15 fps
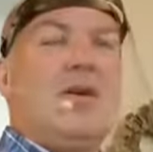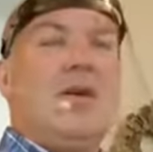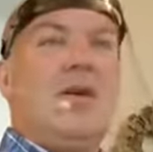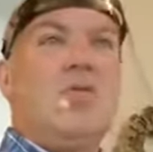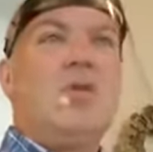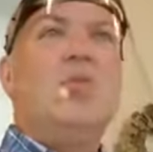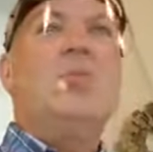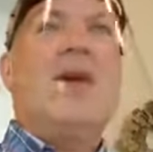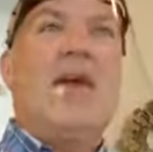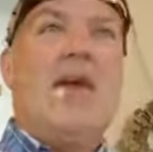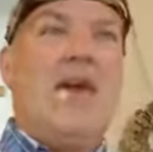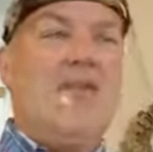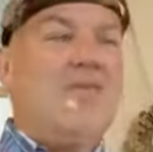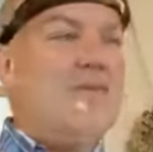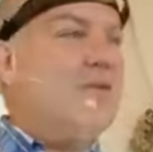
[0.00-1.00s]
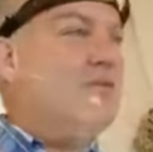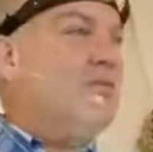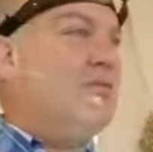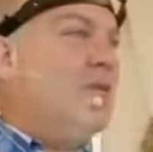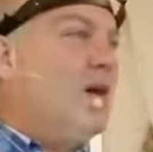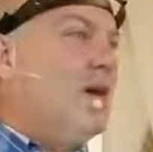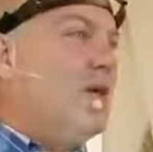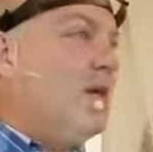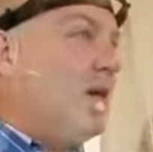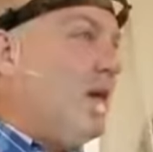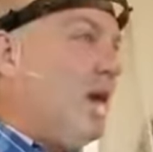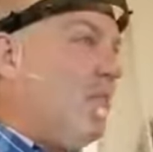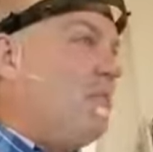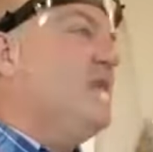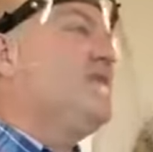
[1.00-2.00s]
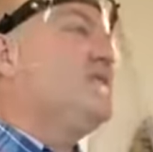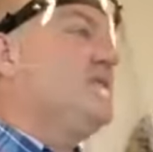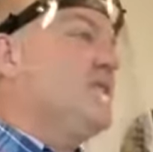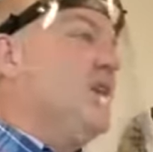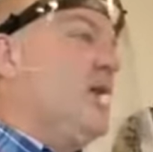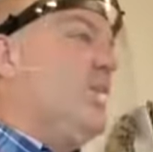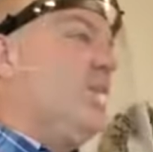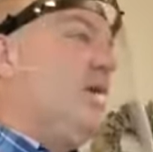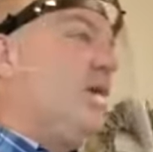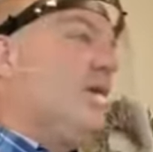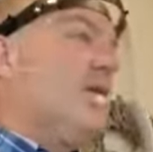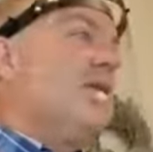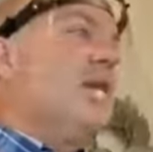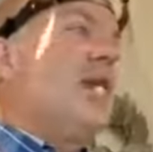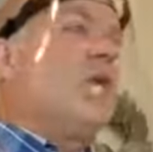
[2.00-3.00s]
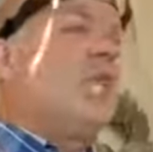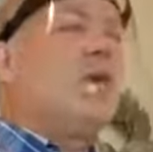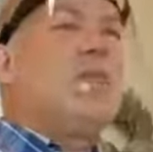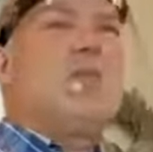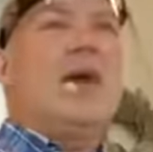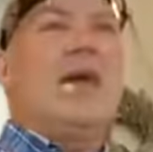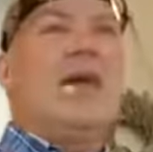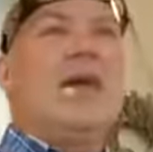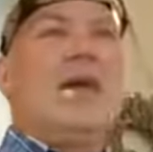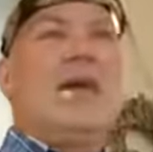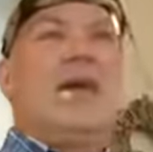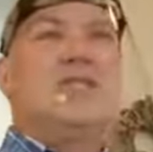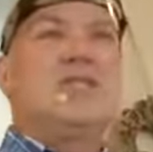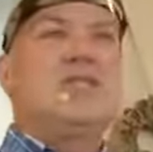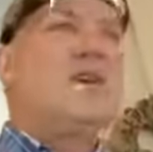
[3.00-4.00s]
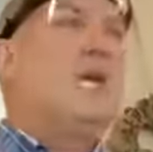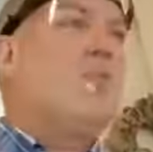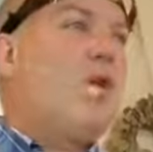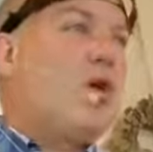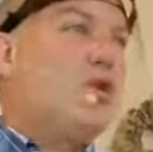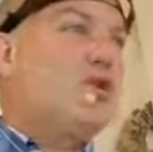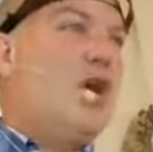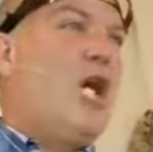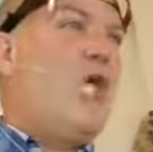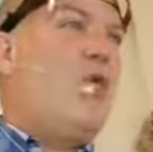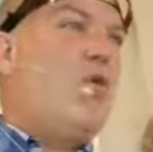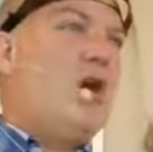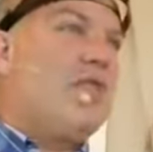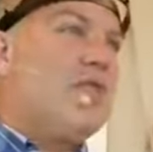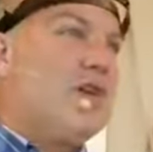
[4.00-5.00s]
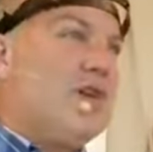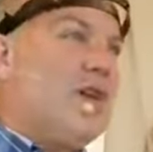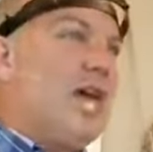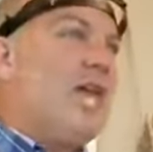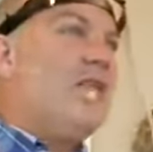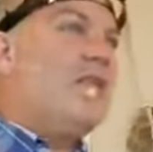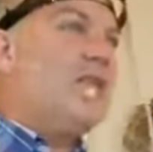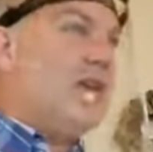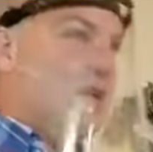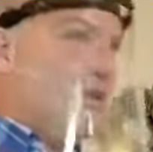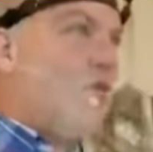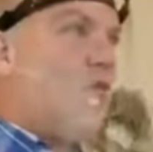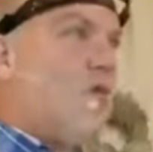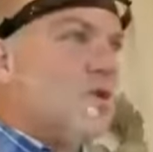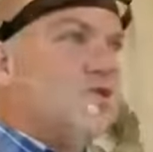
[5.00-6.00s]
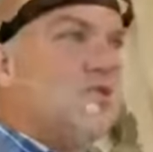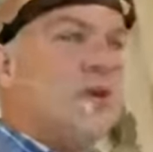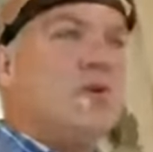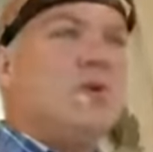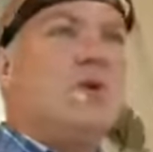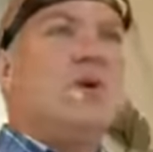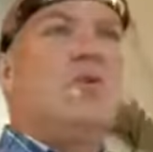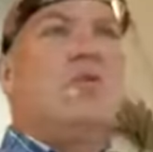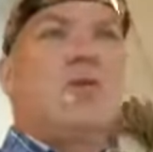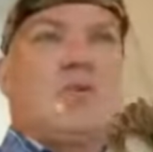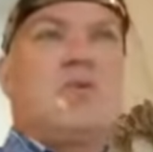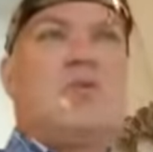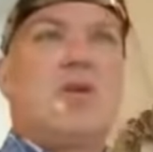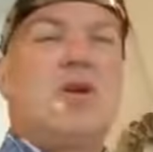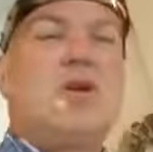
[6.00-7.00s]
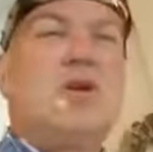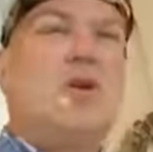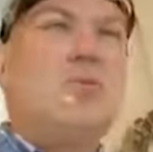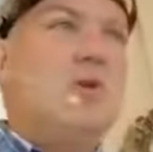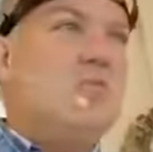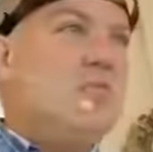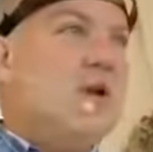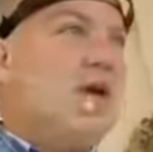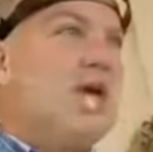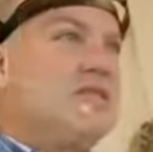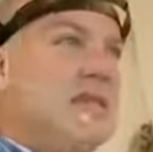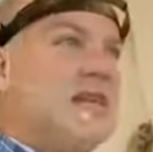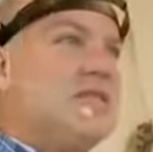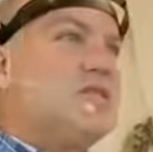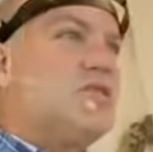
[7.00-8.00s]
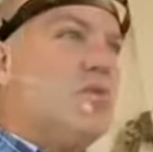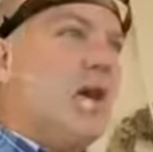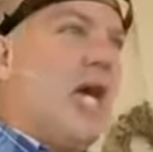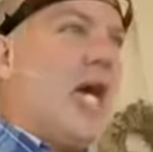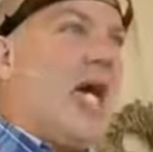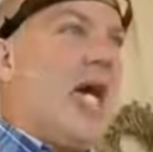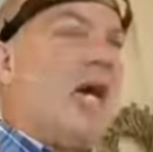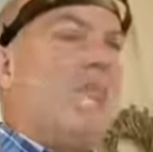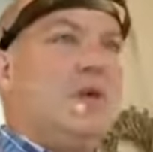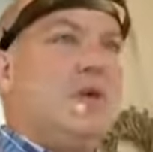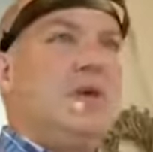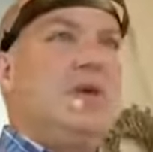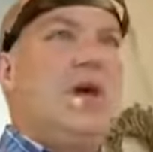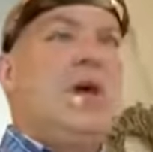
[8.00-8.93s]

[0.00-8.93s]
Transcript: We may have a a misstep here and there. We may stub our toe every now and then. Of course we will. We're, we're human beings. That's going to happen.